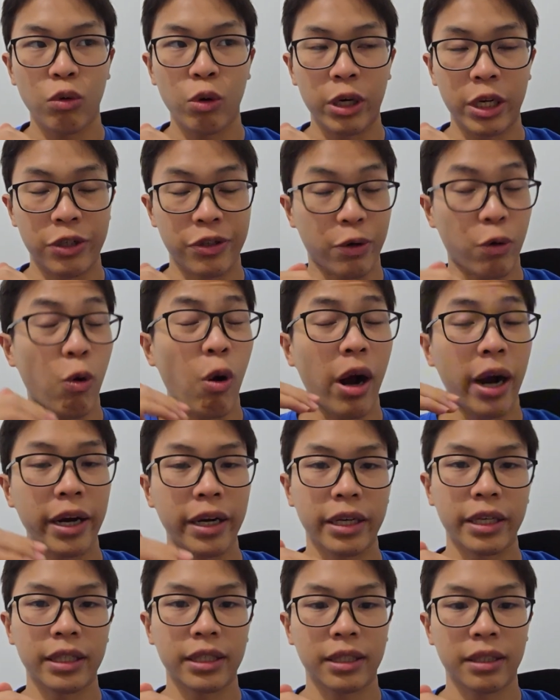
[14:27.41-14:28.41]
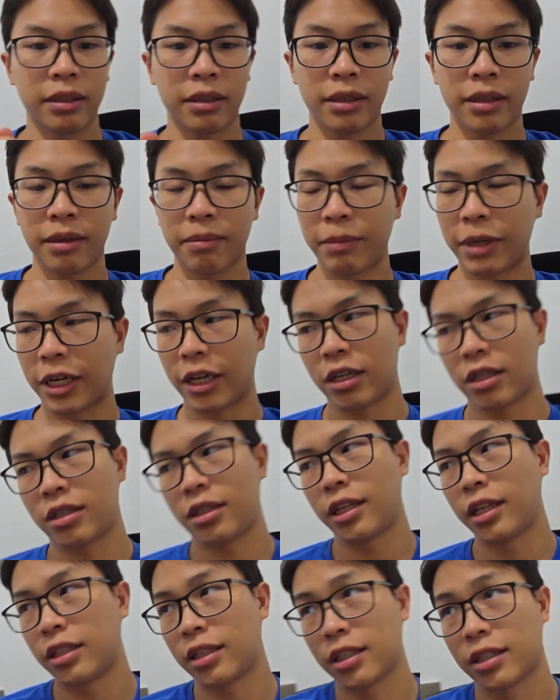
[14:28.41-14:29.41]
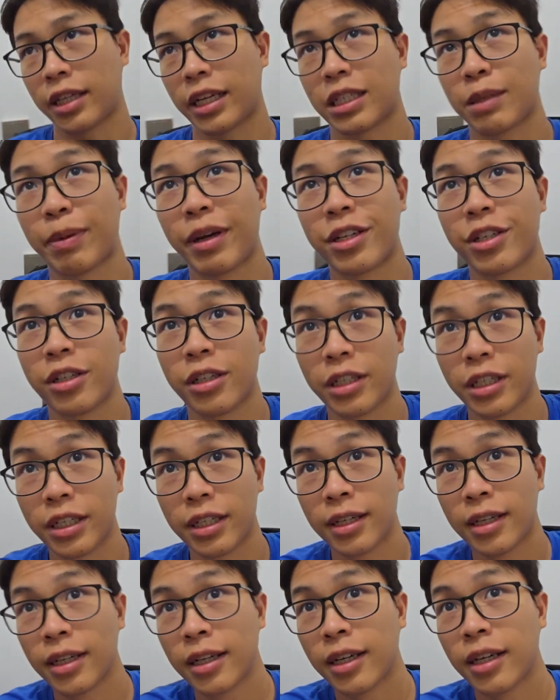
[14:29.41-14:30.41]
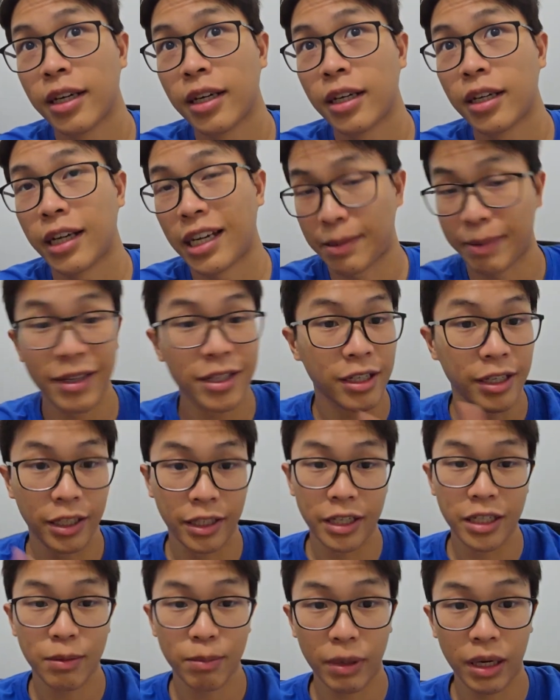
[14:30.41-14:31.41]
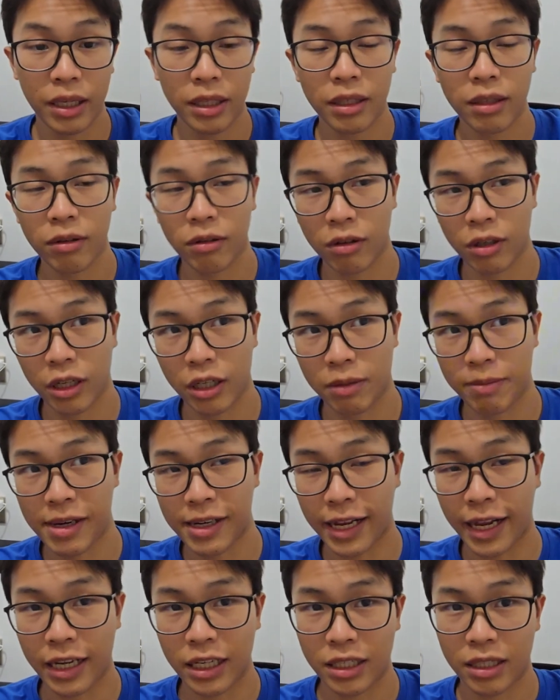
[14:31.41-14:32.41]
what is required. Because this is especially this month as